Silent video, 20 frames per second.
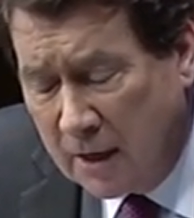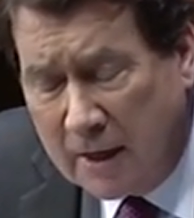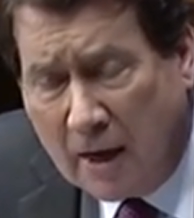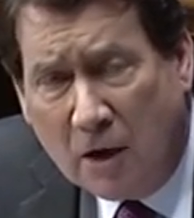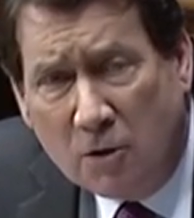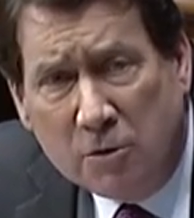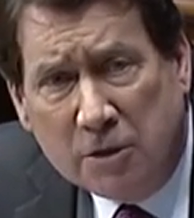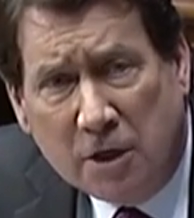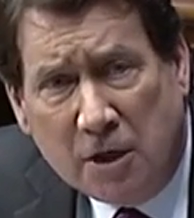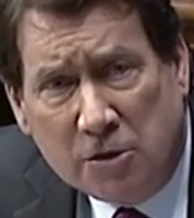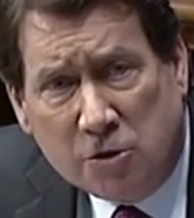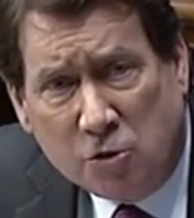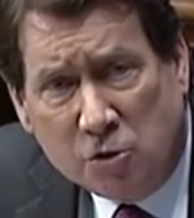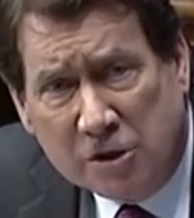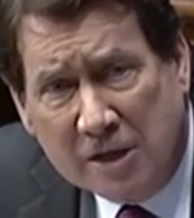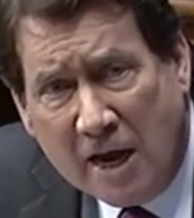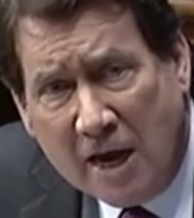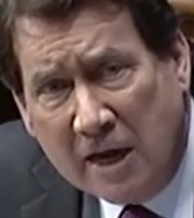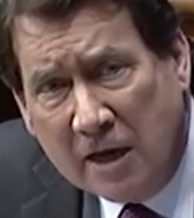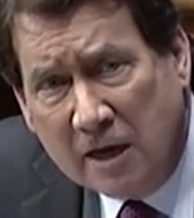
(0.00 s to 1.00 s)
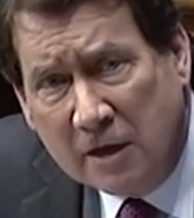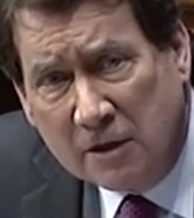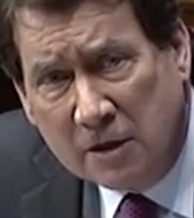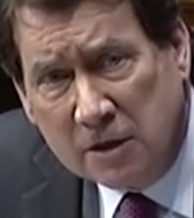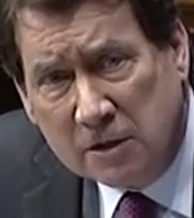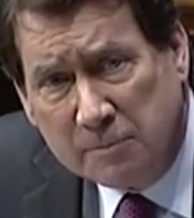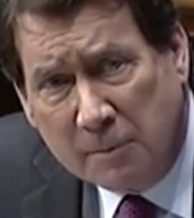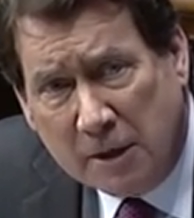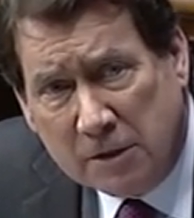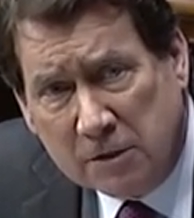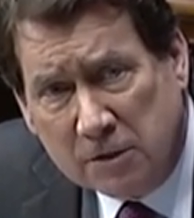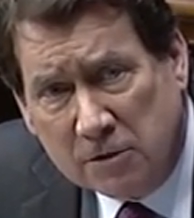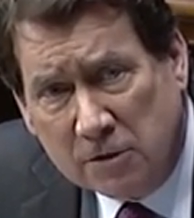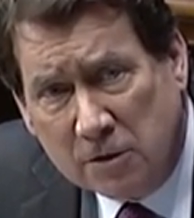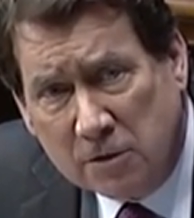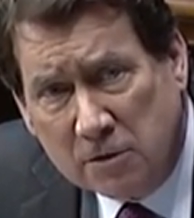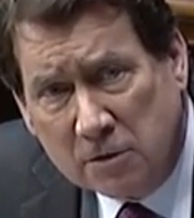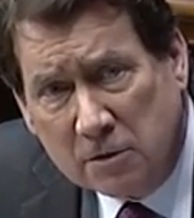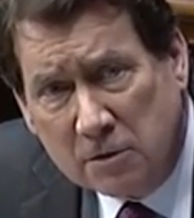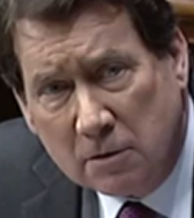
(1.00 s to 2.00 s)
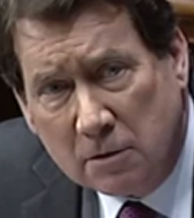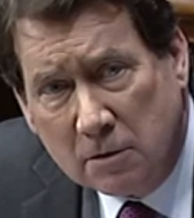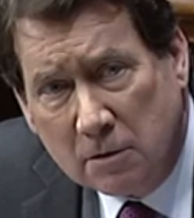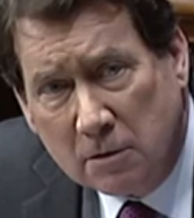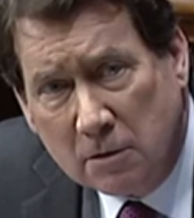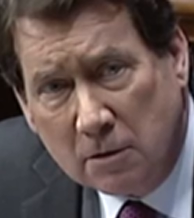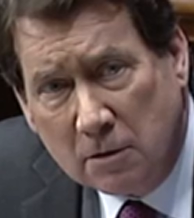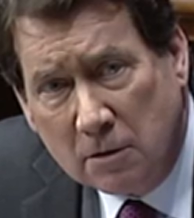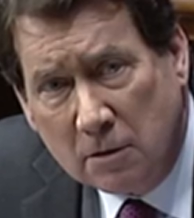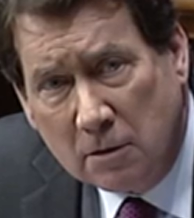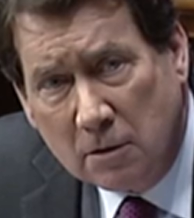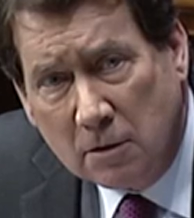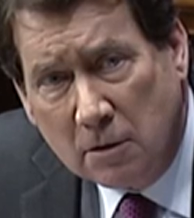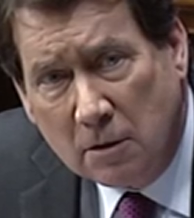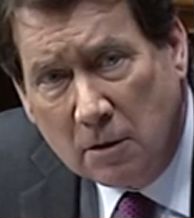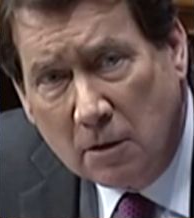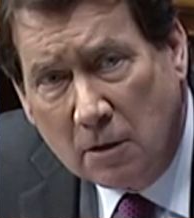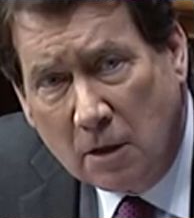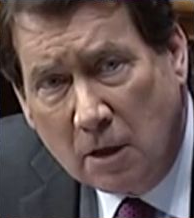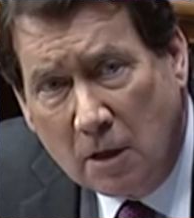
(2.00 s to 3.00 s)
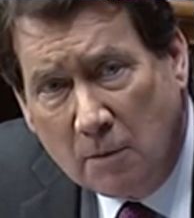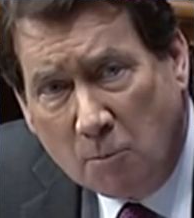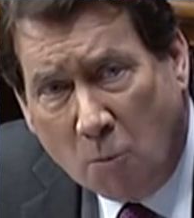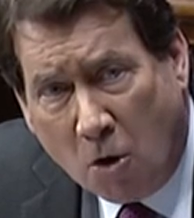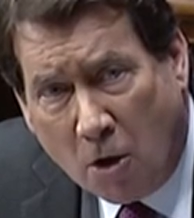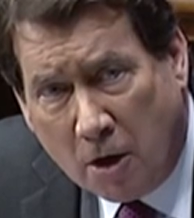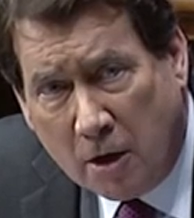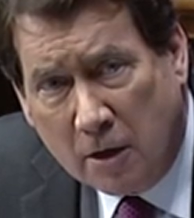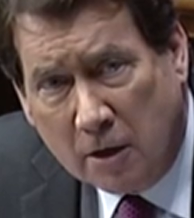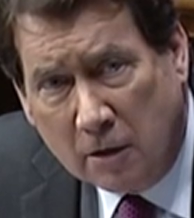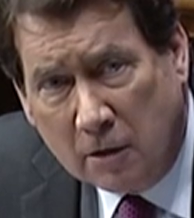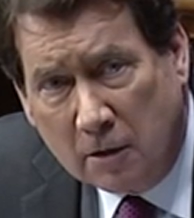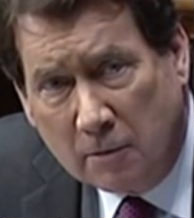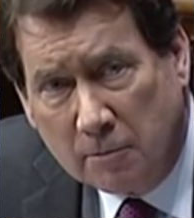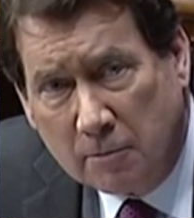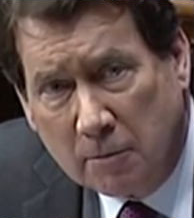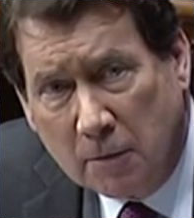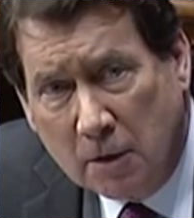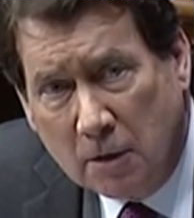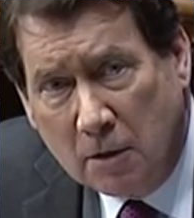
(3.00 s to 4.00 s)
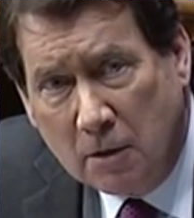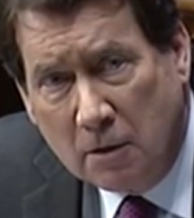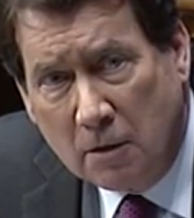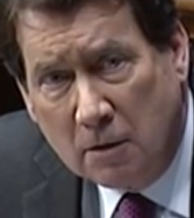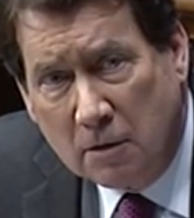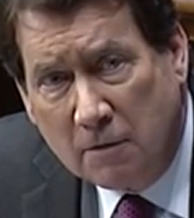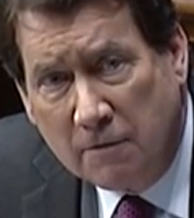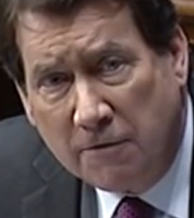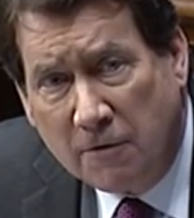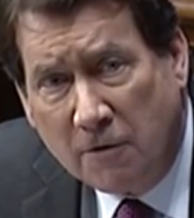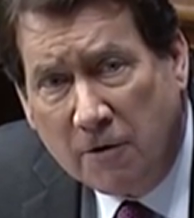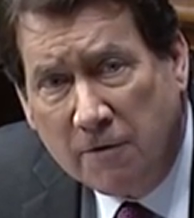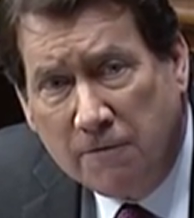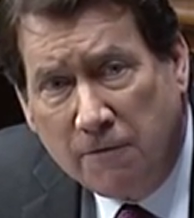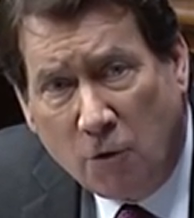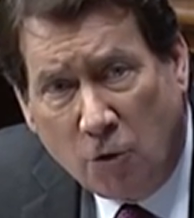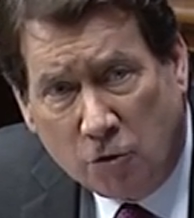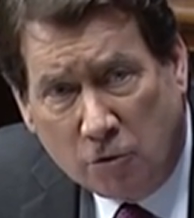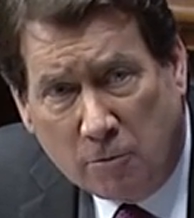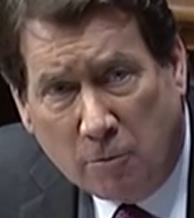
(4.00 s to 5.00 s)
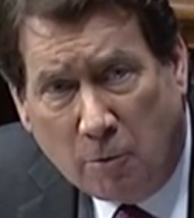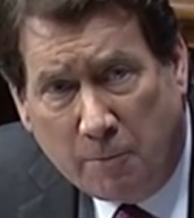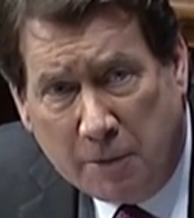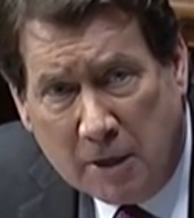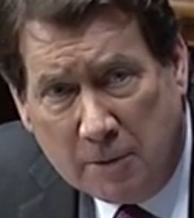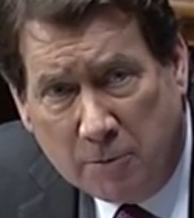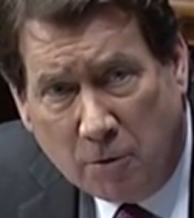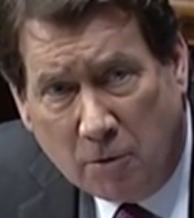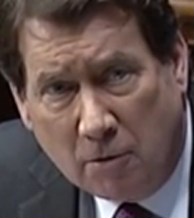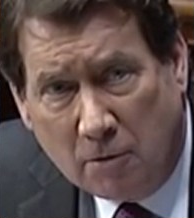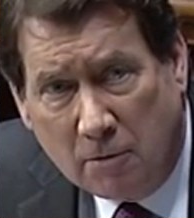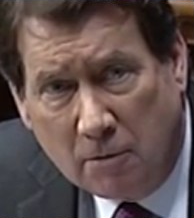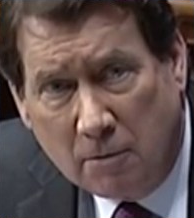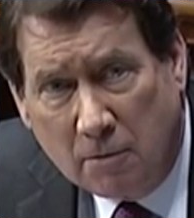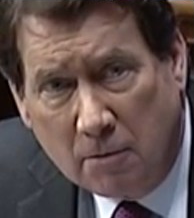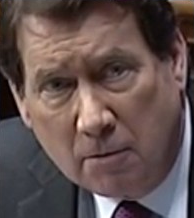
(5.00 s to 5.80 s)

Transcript: Coyotes are taking these messages and marketing them to very vulnerable people.